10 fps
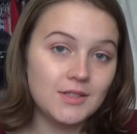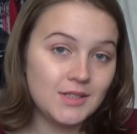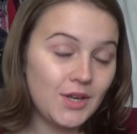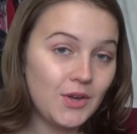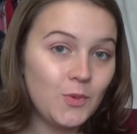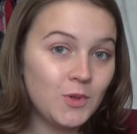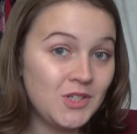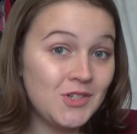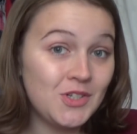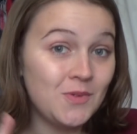So what
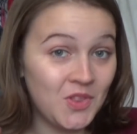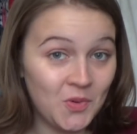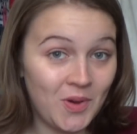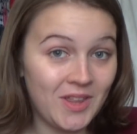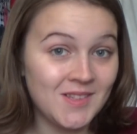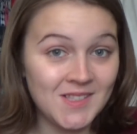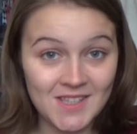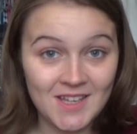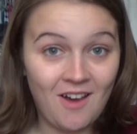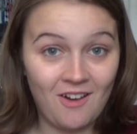do you do with the
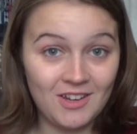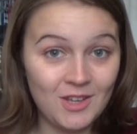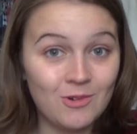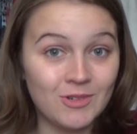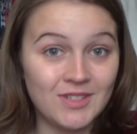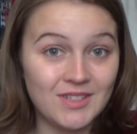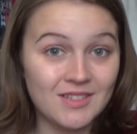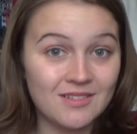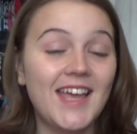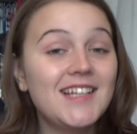ones that aren't yours?
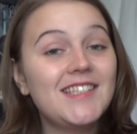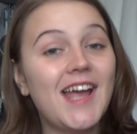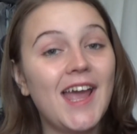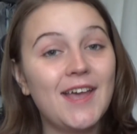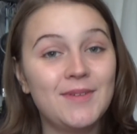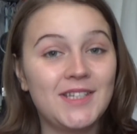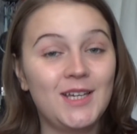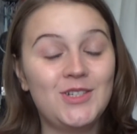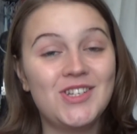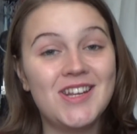They say
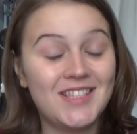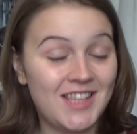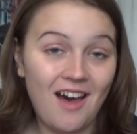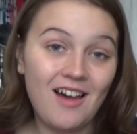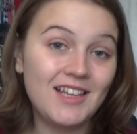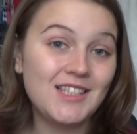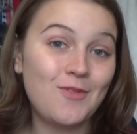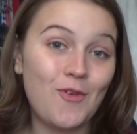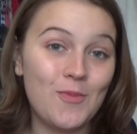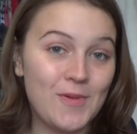imitation is the
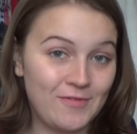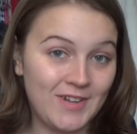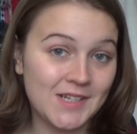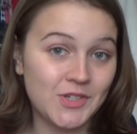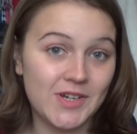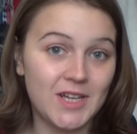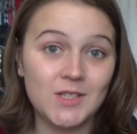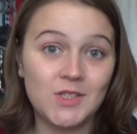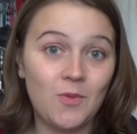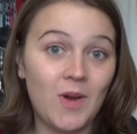highest form of flattery,
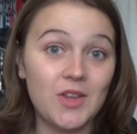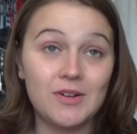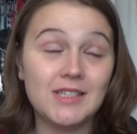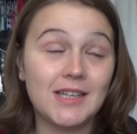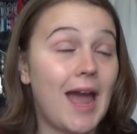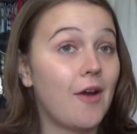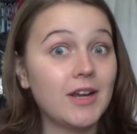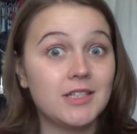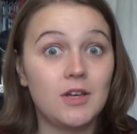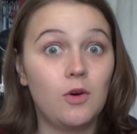so whether it's a
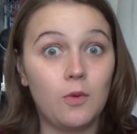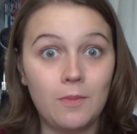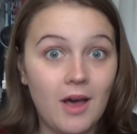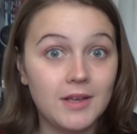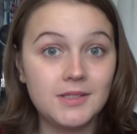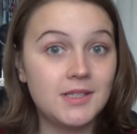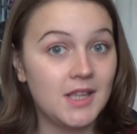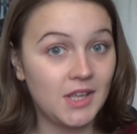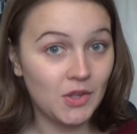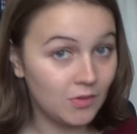character or
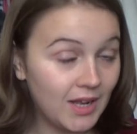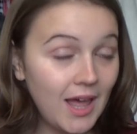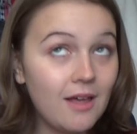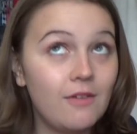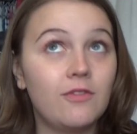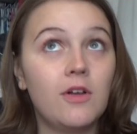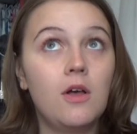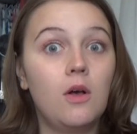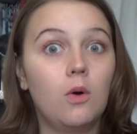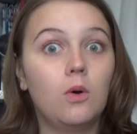person that you love,
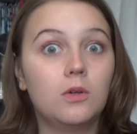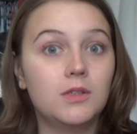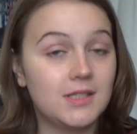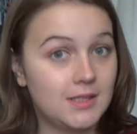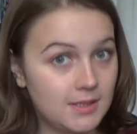or in